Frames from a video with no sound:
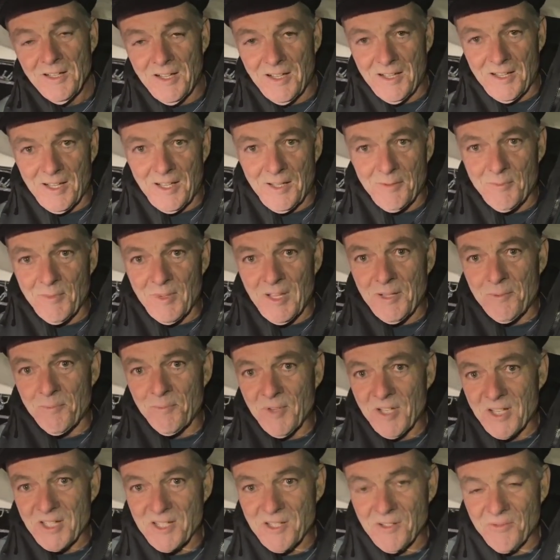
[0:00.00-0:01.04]
And that
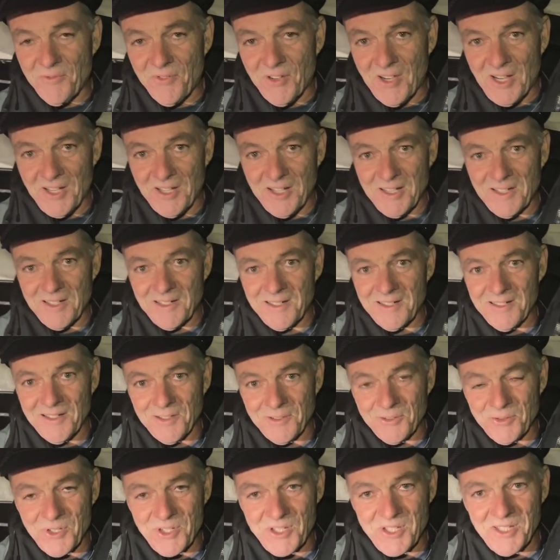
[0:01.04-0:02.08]
makes it fun and
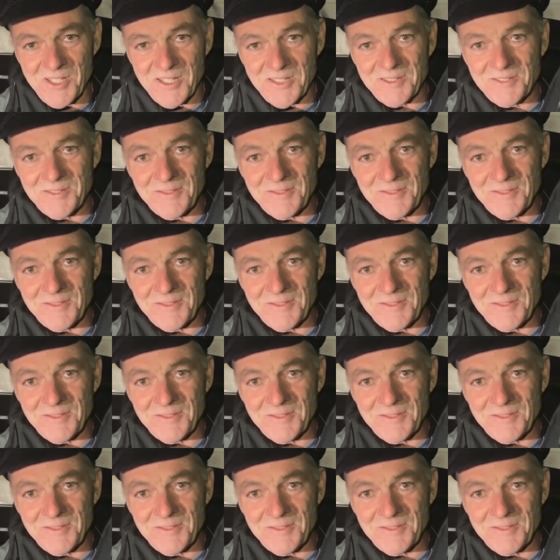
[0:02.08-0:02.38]
interesting.